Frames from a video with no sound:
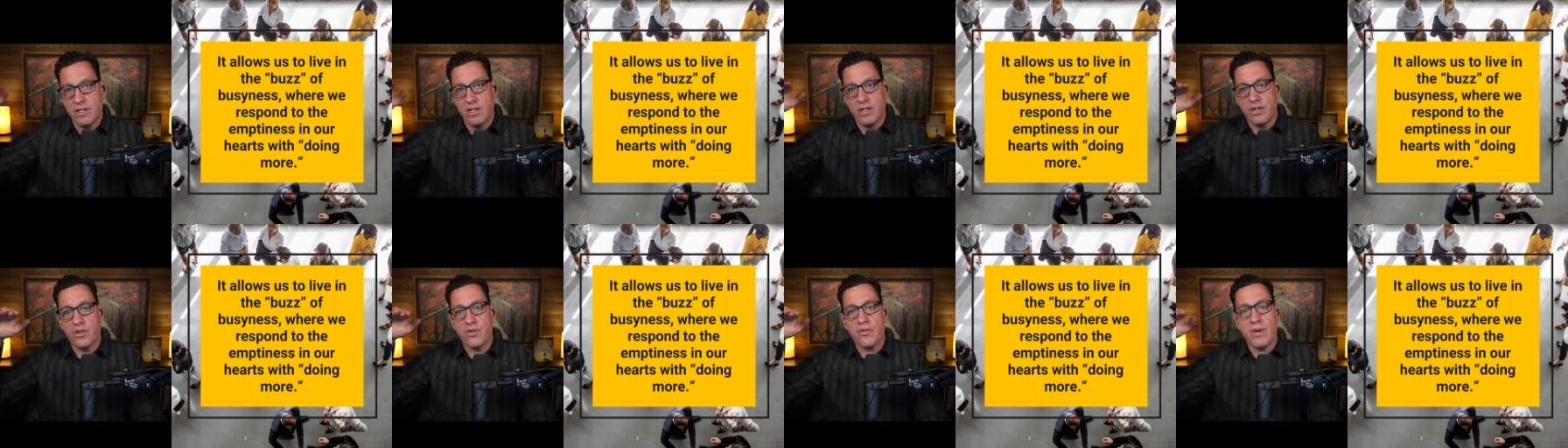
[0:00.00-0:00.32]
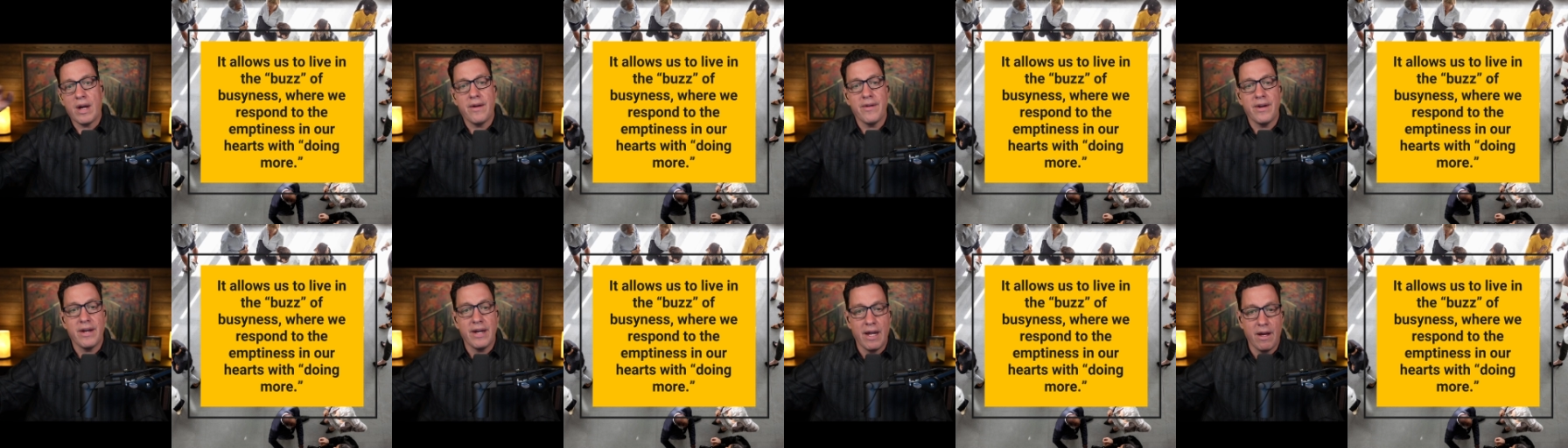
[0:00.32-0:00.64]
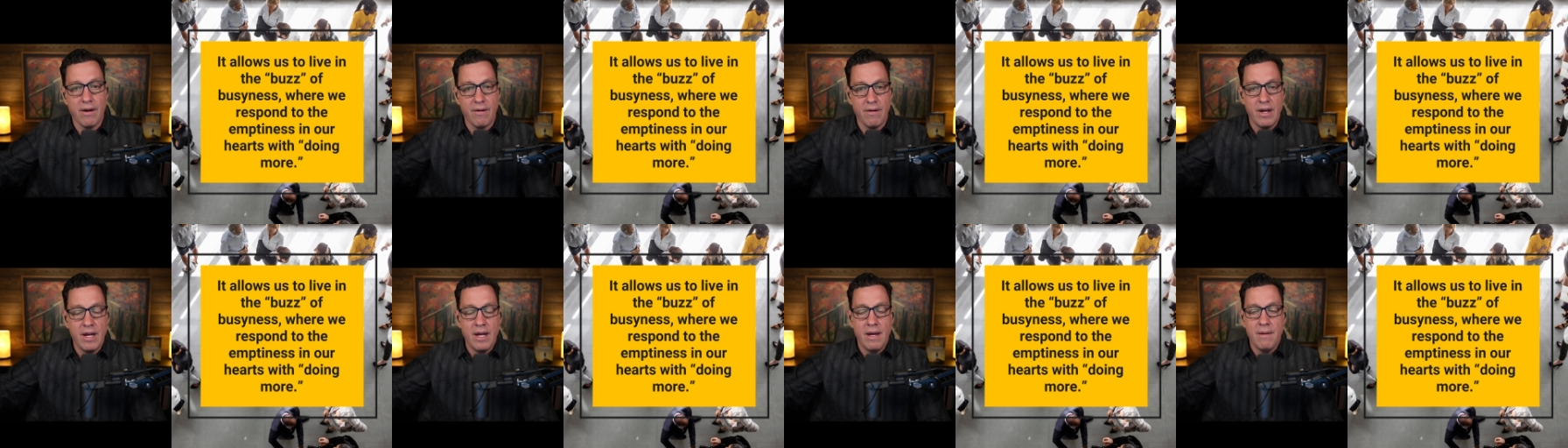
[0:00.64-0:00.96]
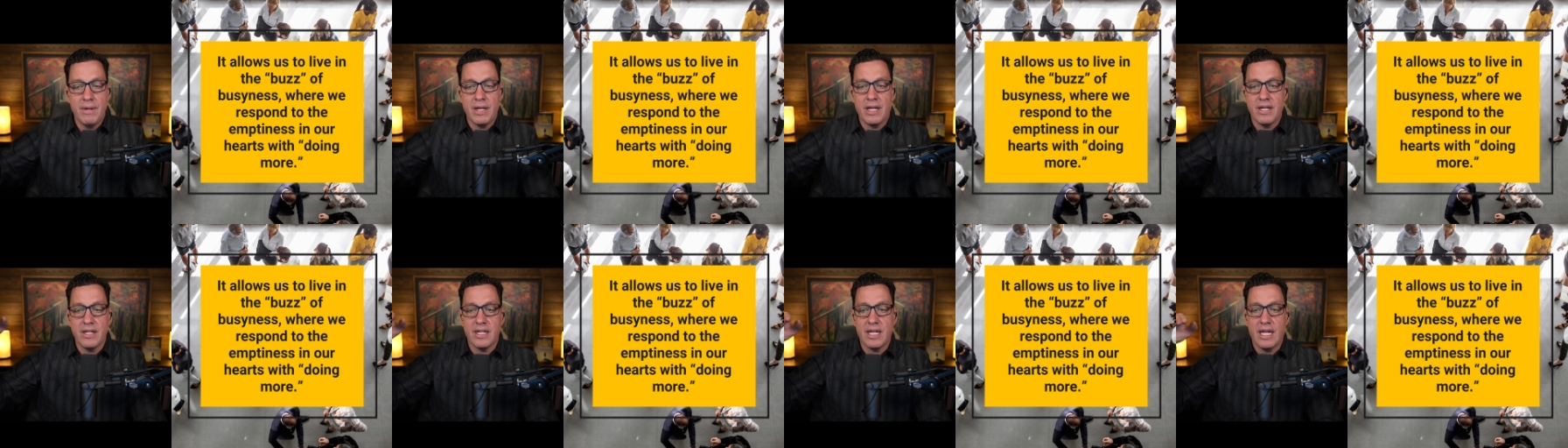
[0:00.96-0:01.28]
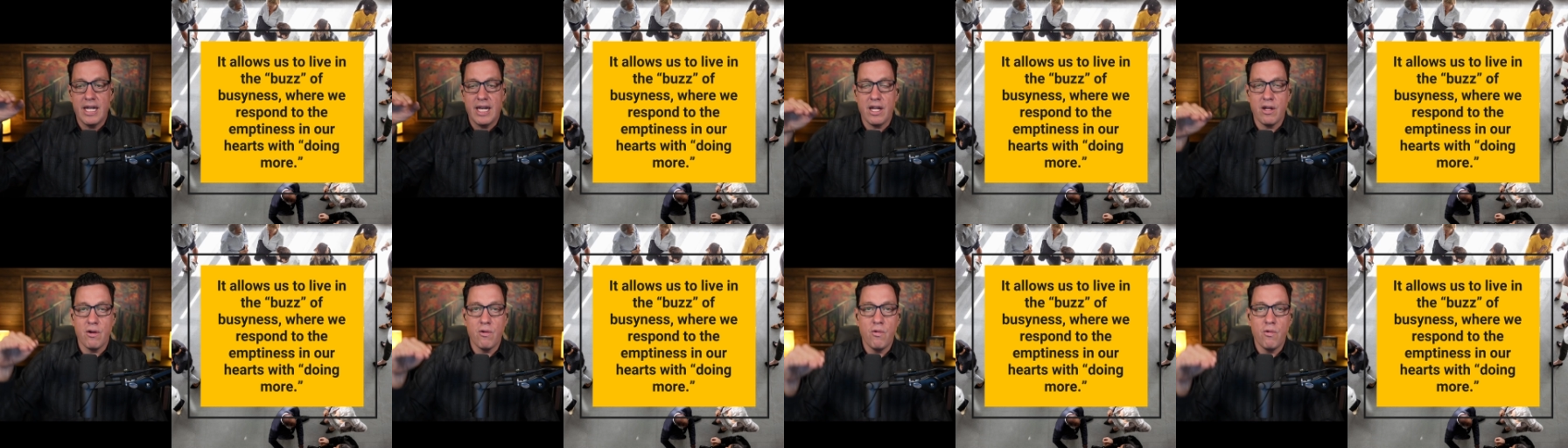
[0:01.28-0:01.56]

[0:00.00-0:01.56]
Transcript: to drown it out because getting